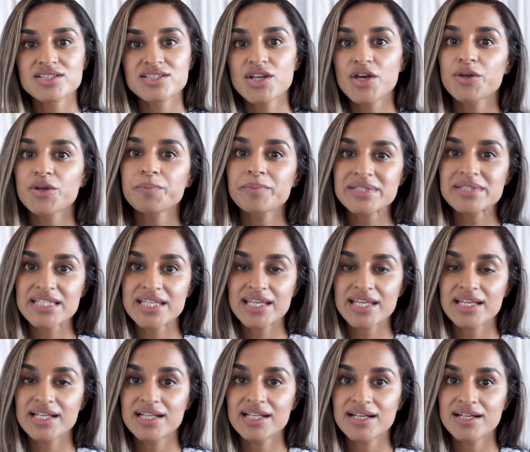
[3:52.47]
no
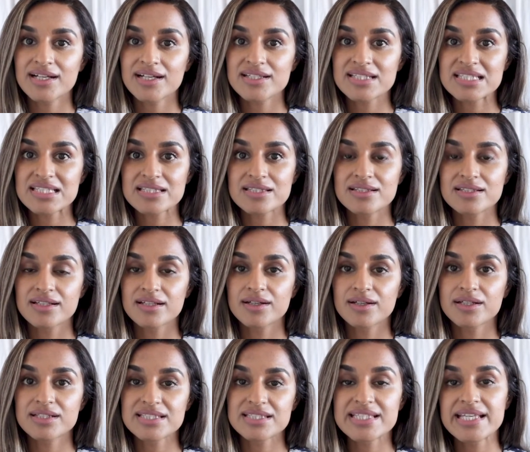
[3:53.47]
particular
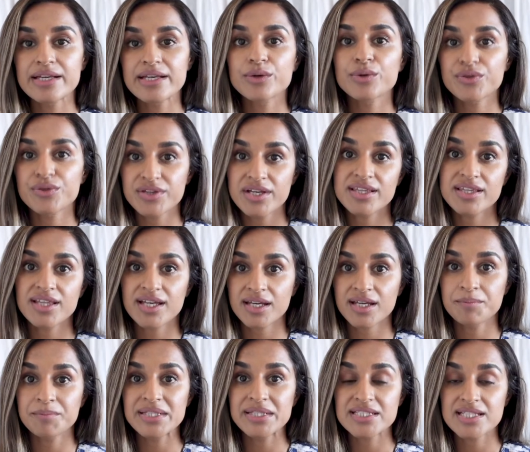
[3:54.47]
single thing that
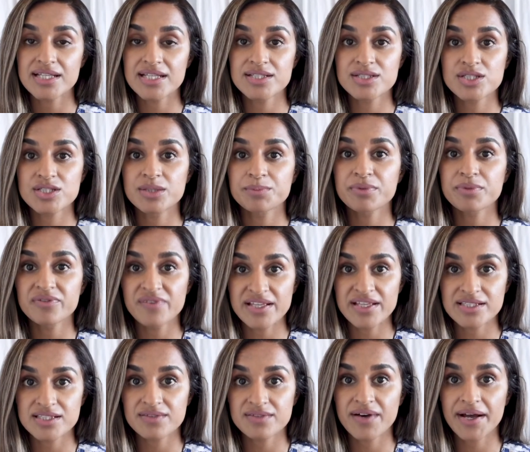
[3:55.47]
can be done to
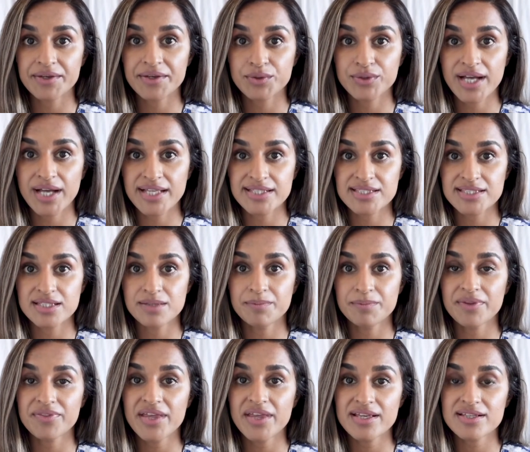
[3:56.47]
prevent cervical cancer,
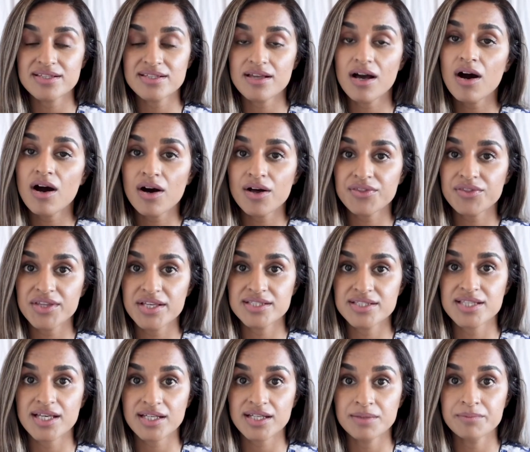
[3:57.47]
but there are
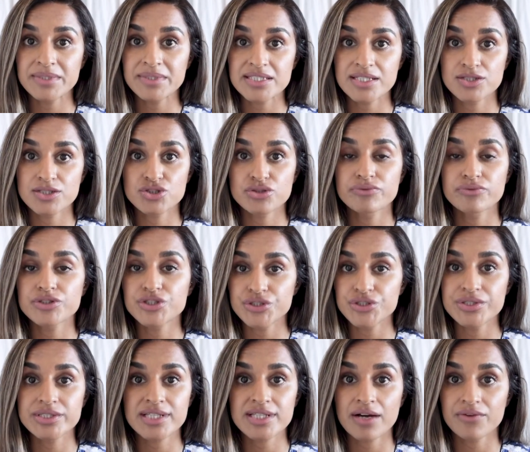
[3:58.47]
things that can be done to
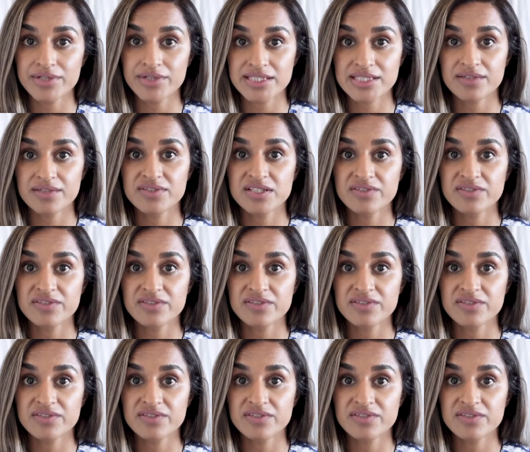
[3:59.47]
reduce our risk of